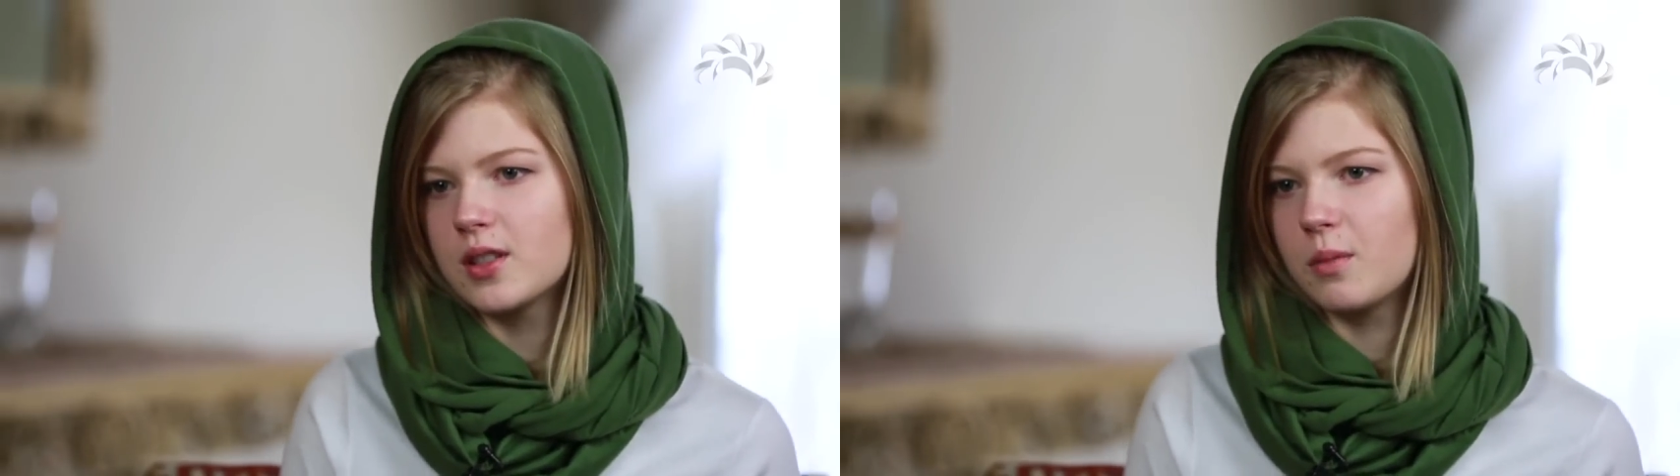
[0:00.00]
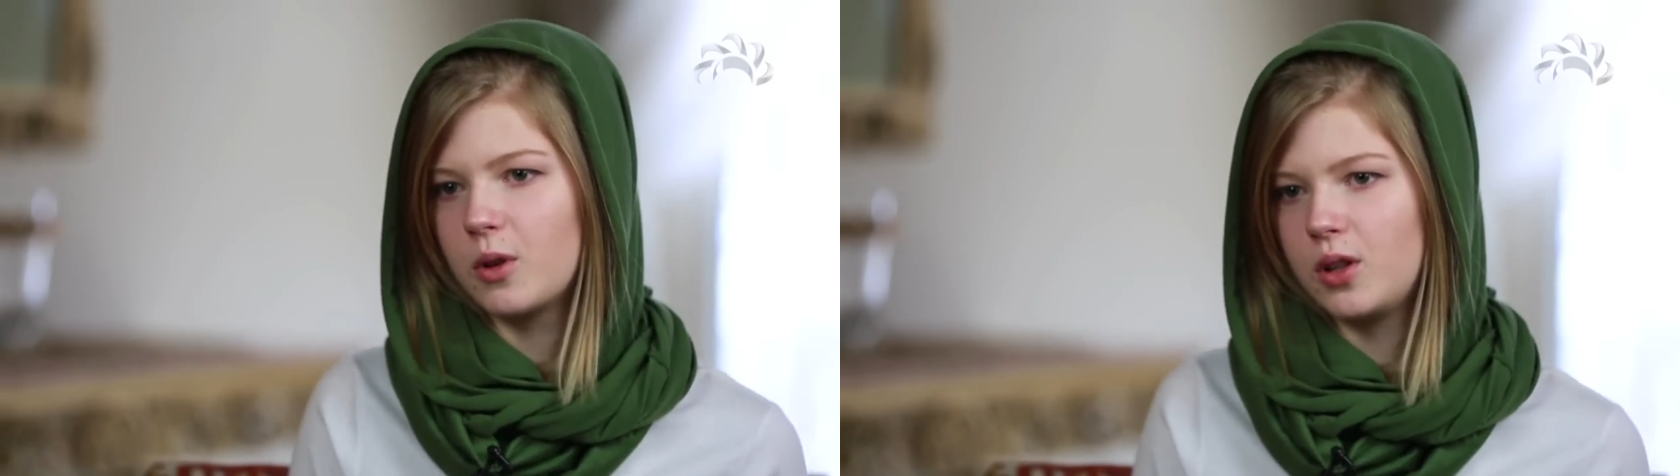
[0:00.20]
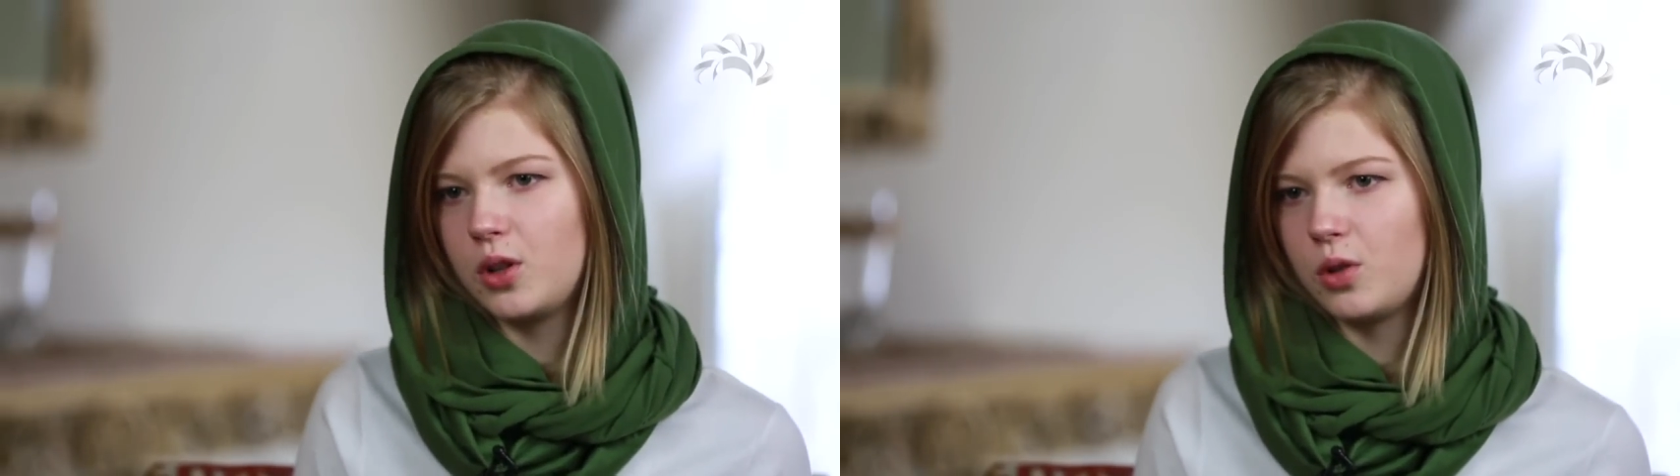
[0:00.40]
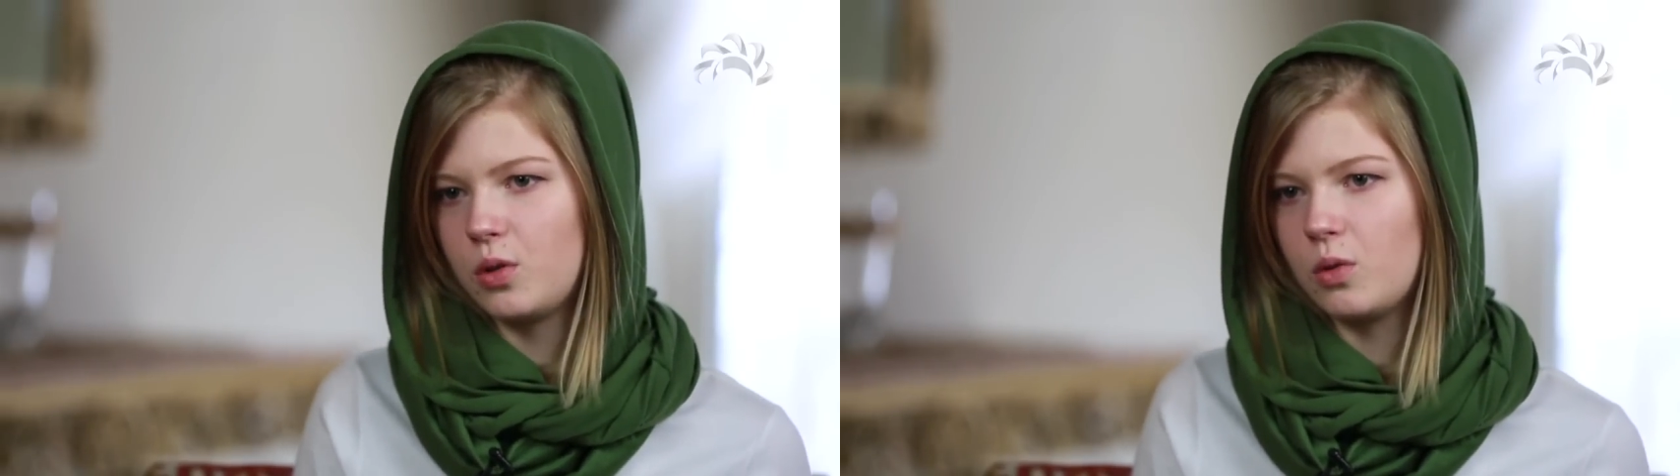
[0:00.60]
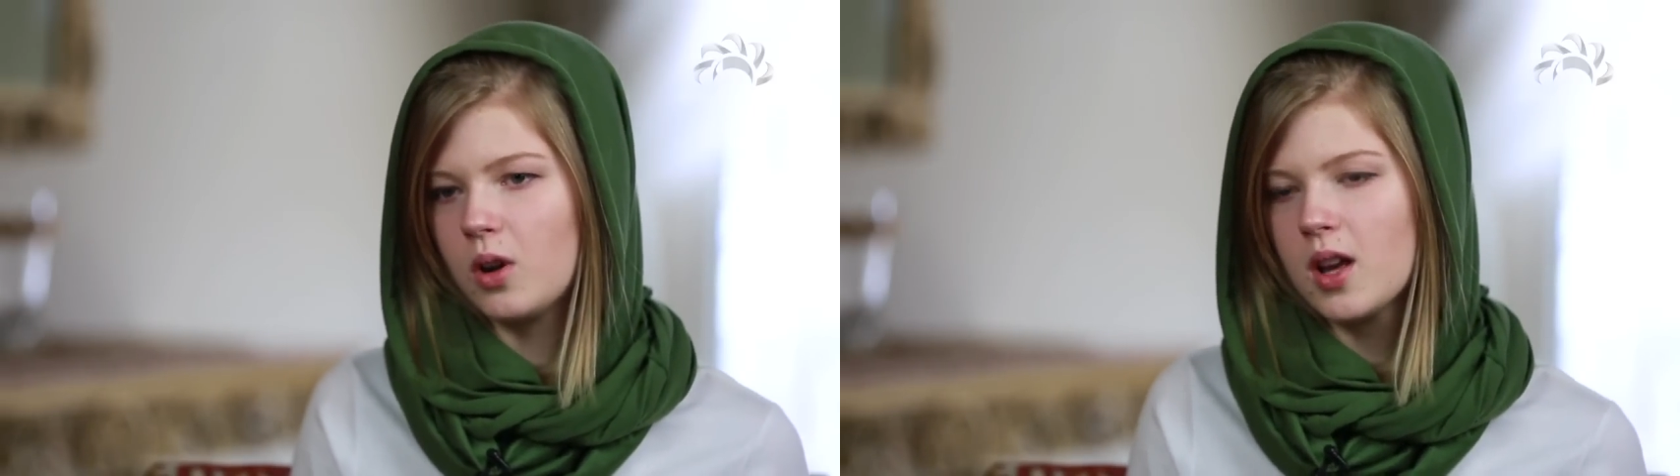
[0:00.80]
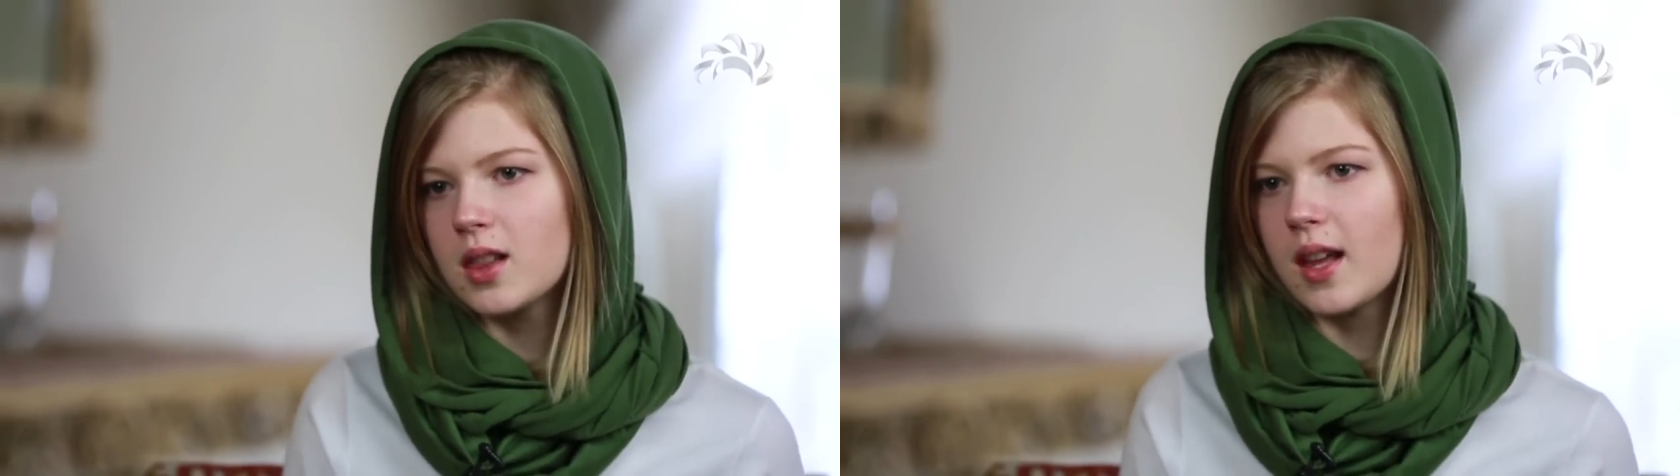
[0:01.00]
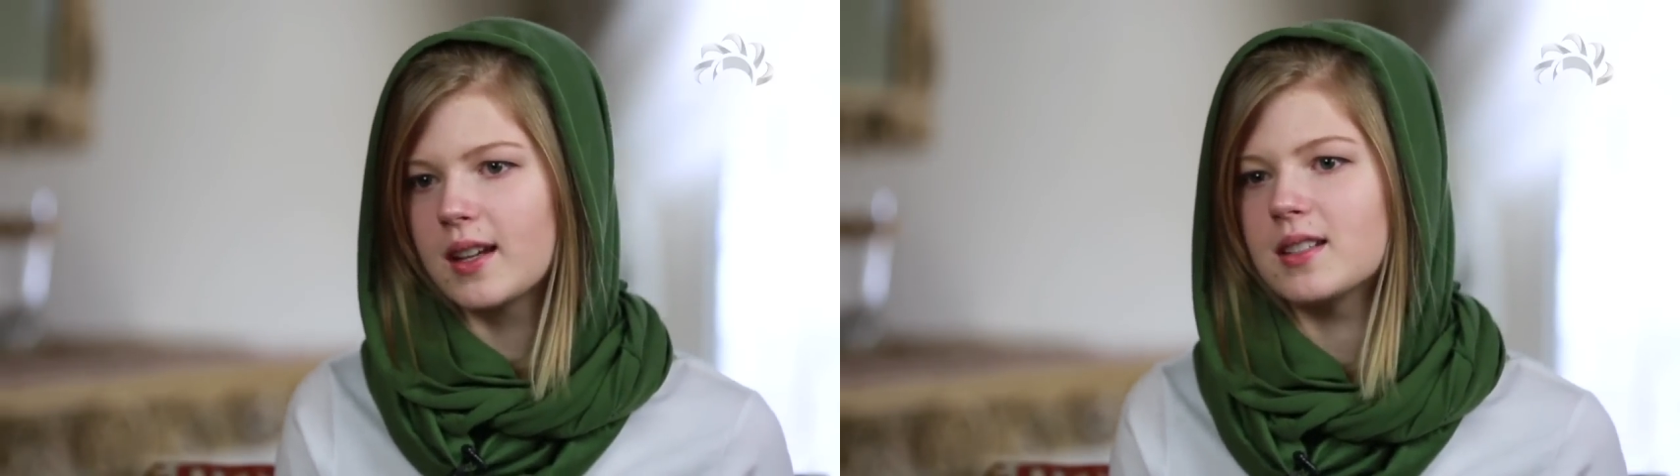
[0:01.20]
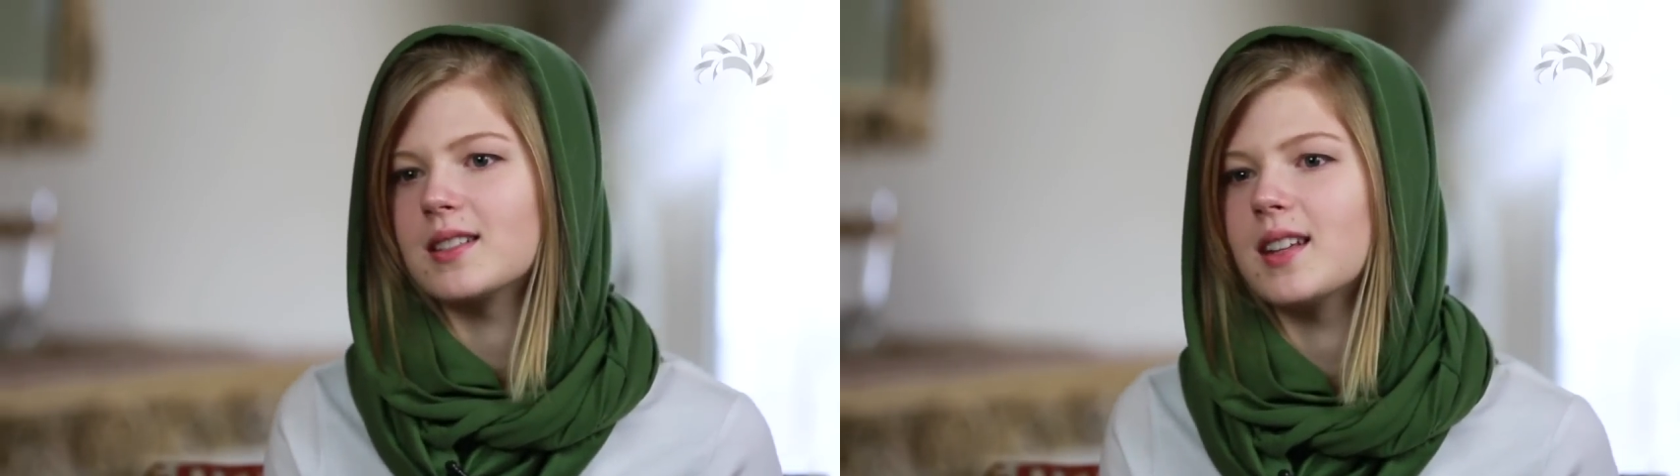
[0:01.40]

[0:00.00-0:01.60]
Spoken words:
someone who likes the